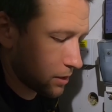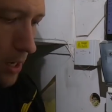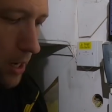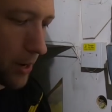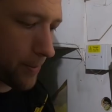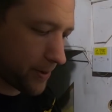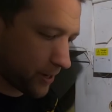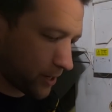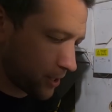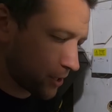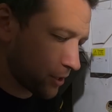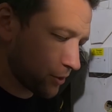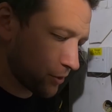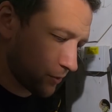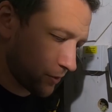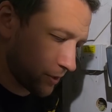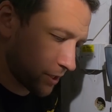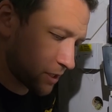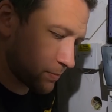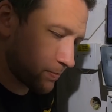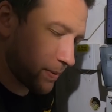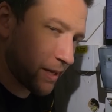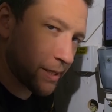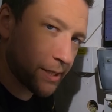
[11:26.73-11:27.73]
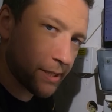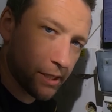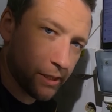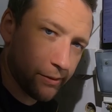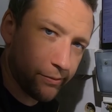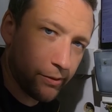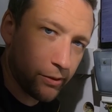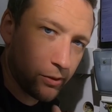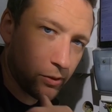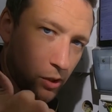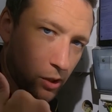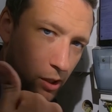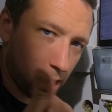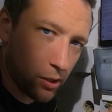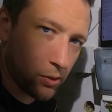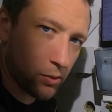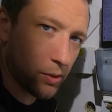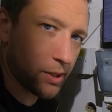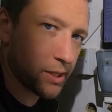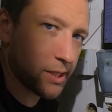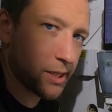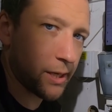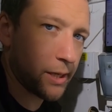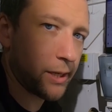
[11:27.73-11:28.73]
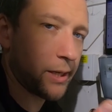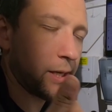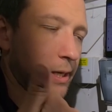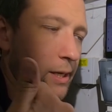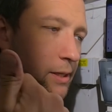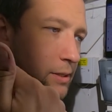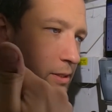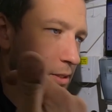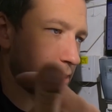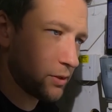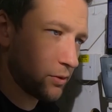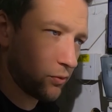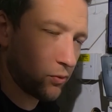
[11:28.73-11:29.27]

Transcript: I mean, I know they're expensive. You've got Lola tickets,